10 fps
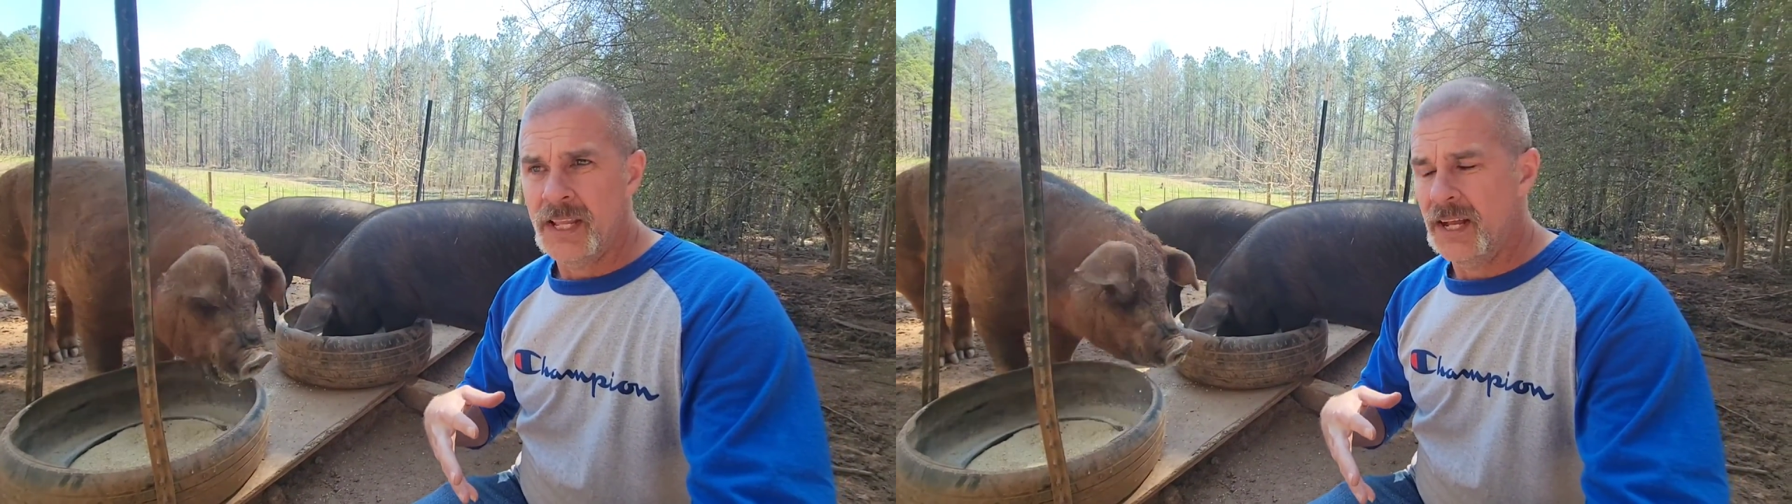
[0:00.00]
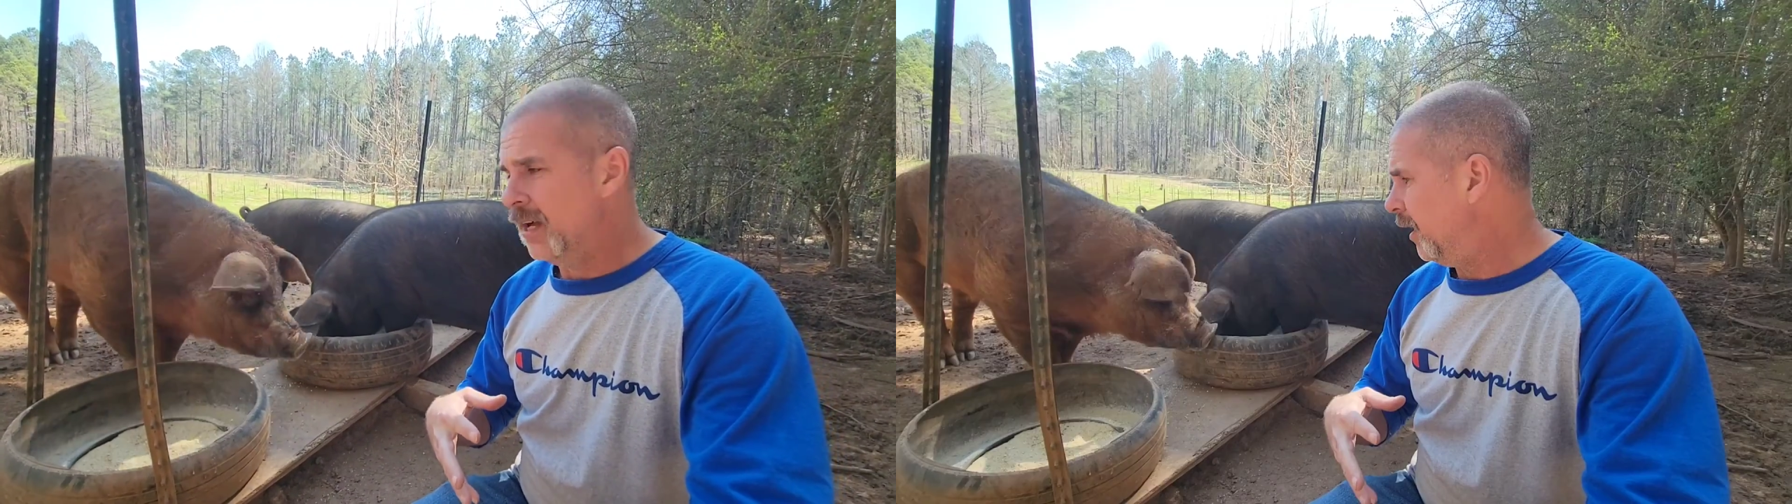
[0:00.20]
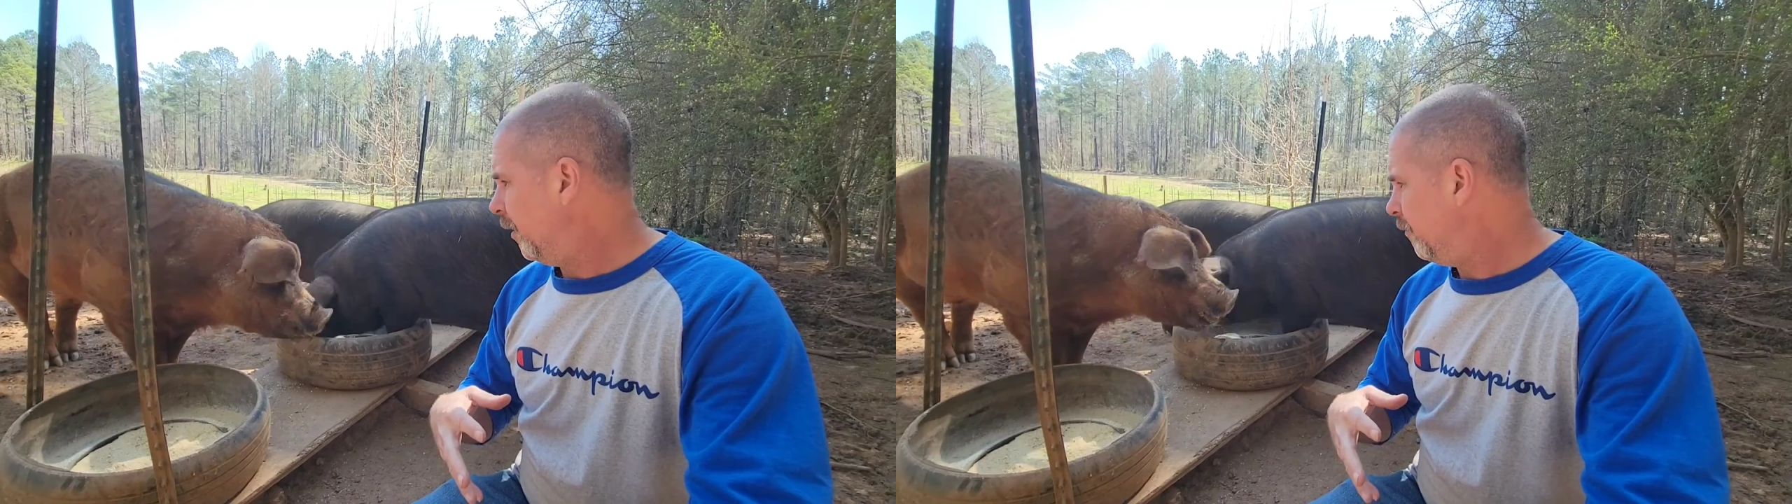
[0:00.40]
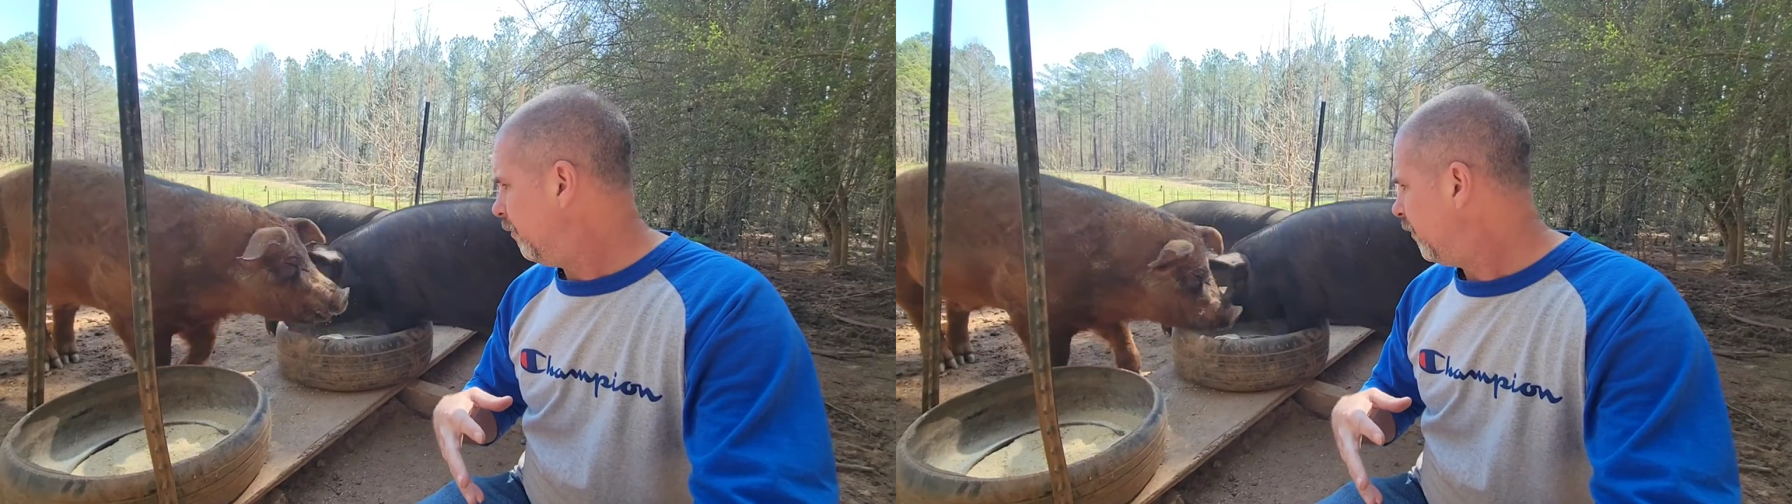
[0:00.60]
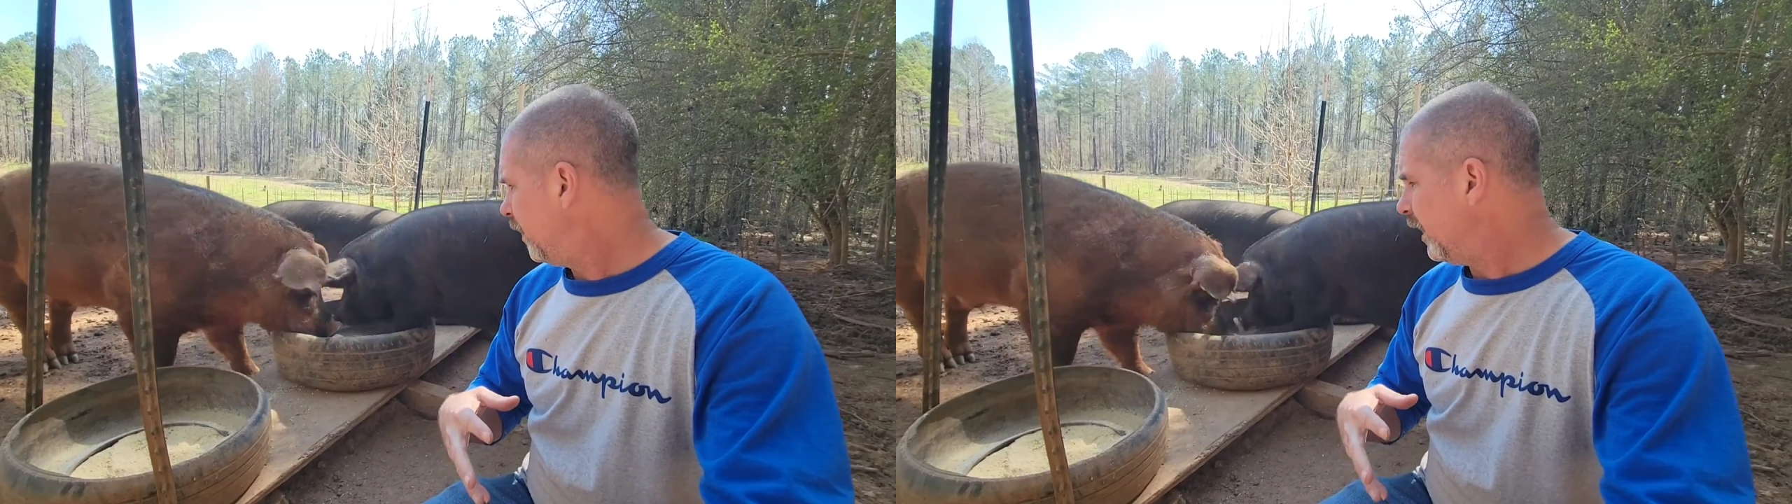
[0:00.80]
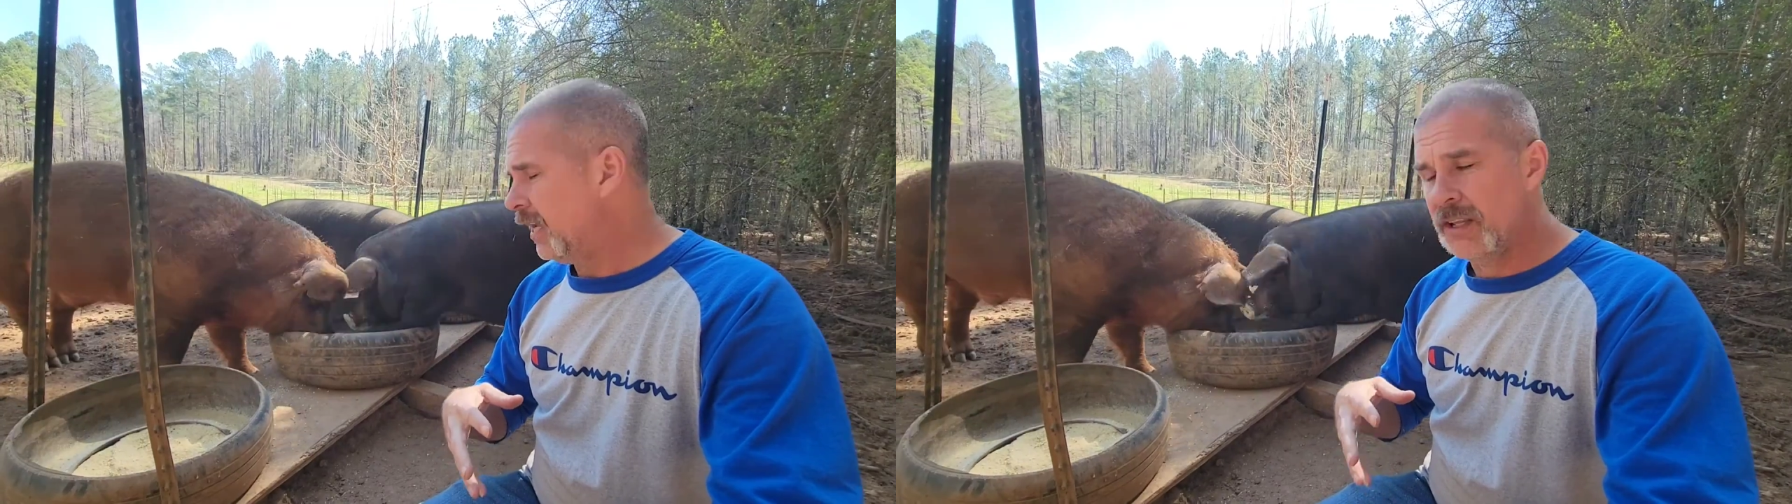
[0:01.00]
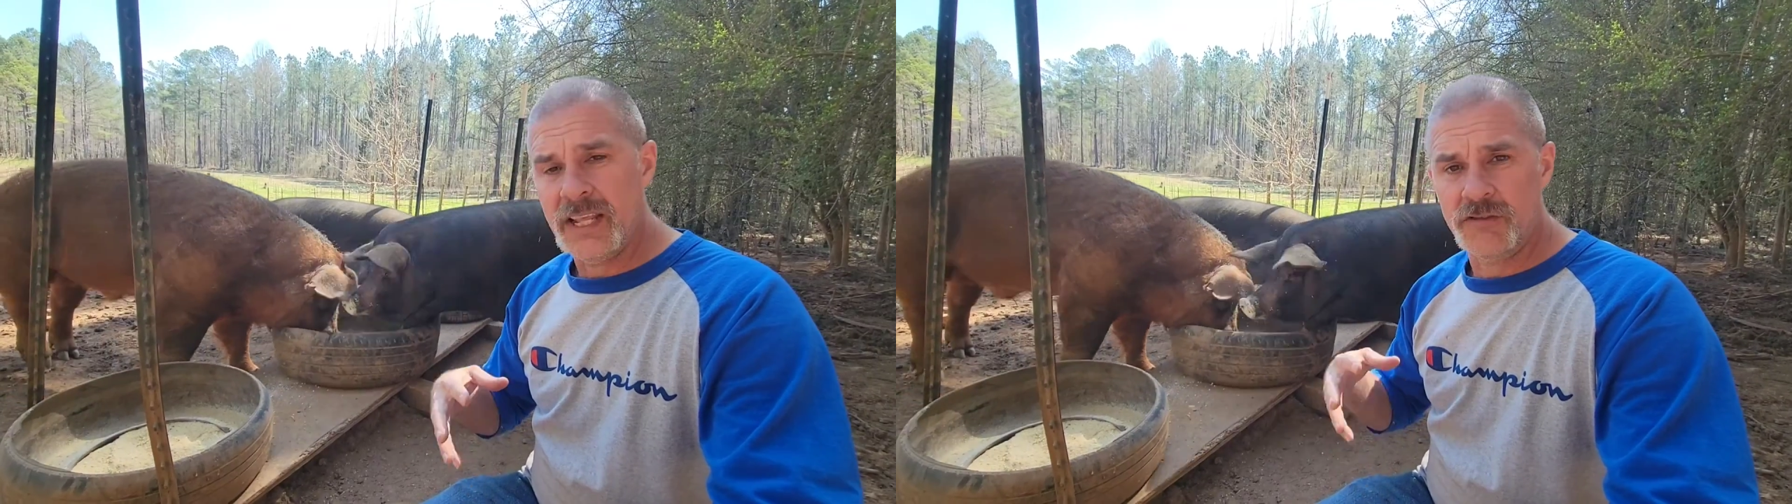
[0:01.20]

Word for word: Uh, it,